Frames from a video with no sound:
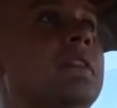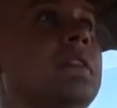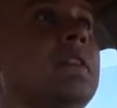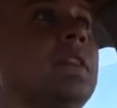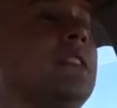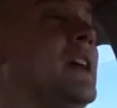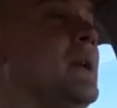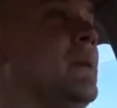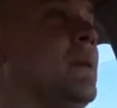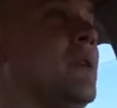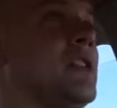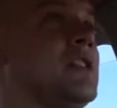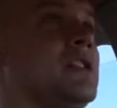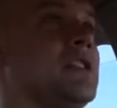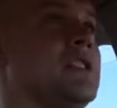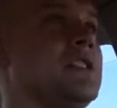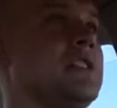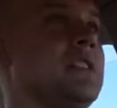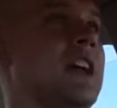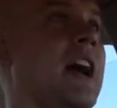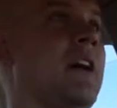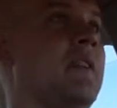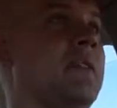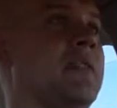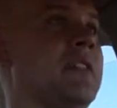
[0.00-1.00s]
They weren't
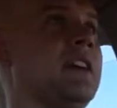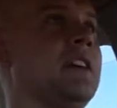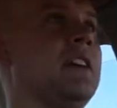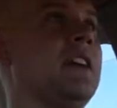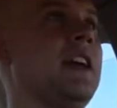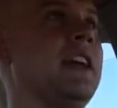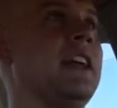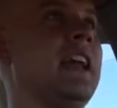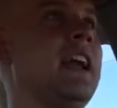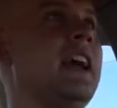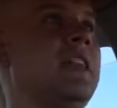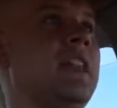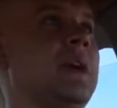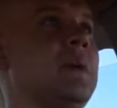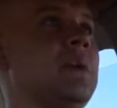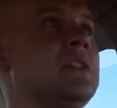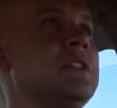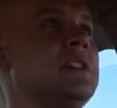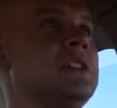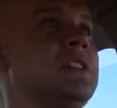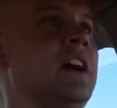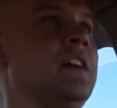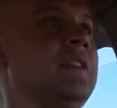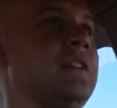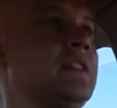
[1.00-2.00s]
just out there, again, they weren't
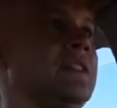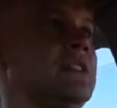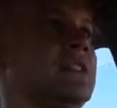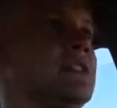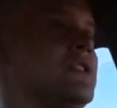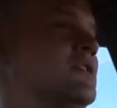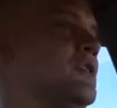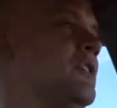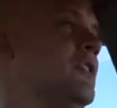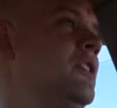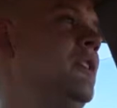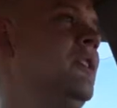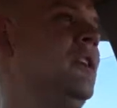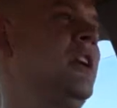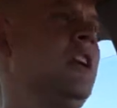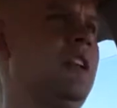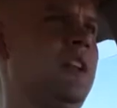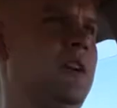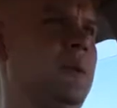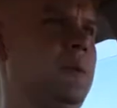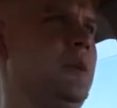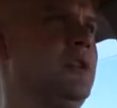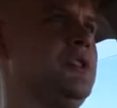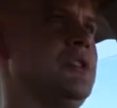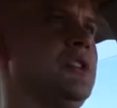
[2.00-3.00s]
just out there just throwing,
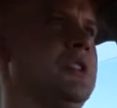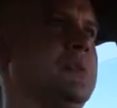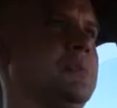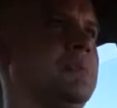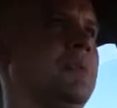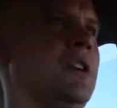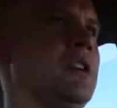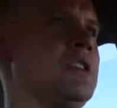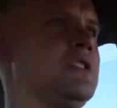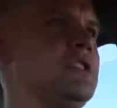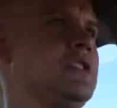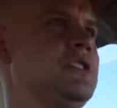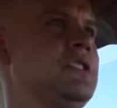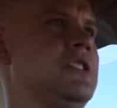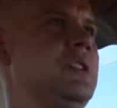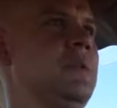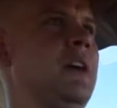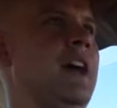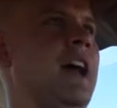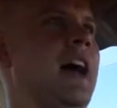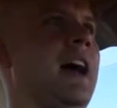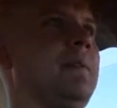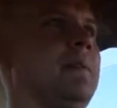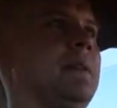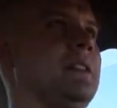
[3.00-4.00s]
oh, we'll just march and see
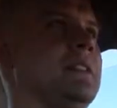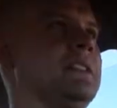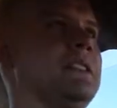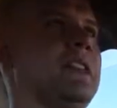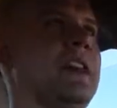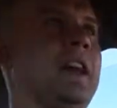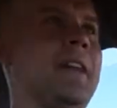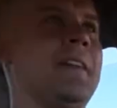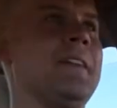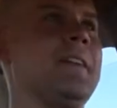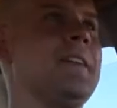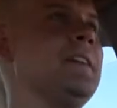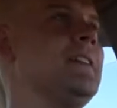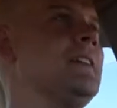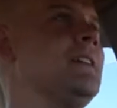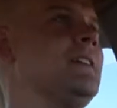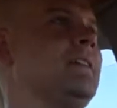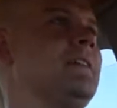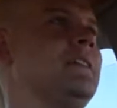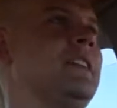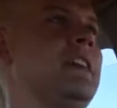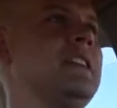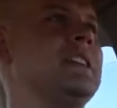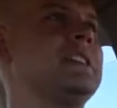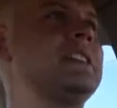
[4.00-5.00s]
what happens. Like,
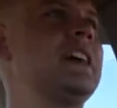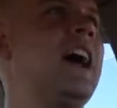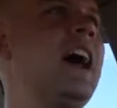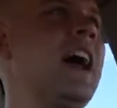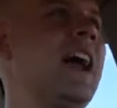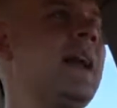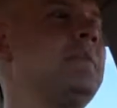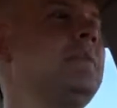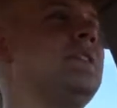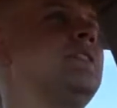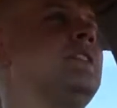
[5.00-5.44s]
they timed